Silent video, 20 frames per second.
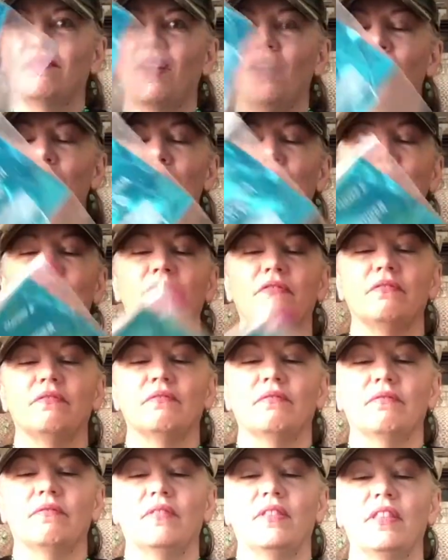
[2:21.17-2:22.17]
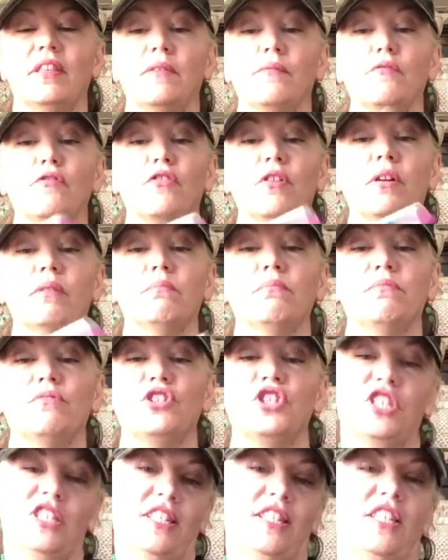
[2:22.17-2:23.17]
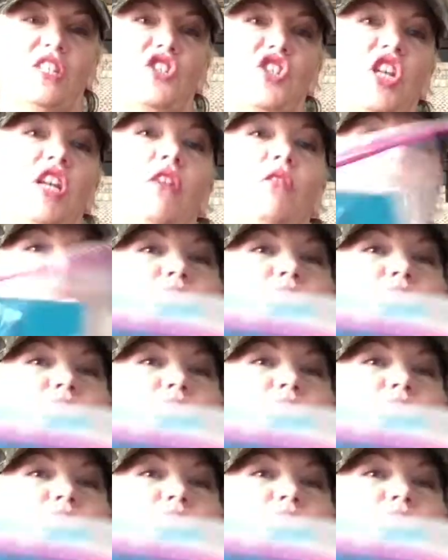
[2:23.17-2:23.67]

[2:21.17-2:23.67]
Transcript: of them from just the gel.